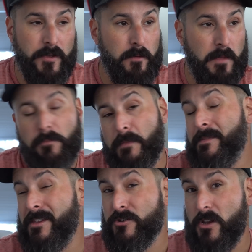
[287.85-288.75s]
and
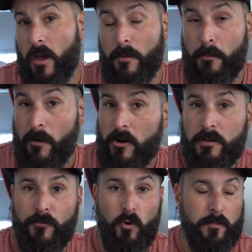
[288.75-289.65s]
maybe there's not a
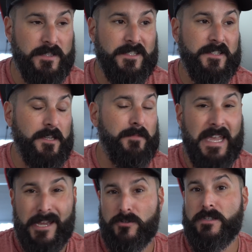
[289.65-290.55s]
market for it, but this is
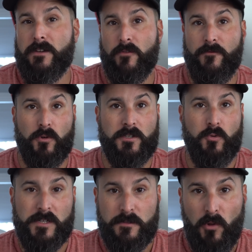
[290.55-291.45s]
something interesting for folks
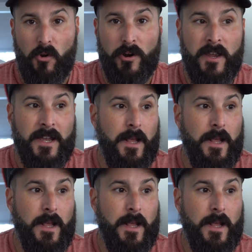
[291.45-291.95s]
to explore.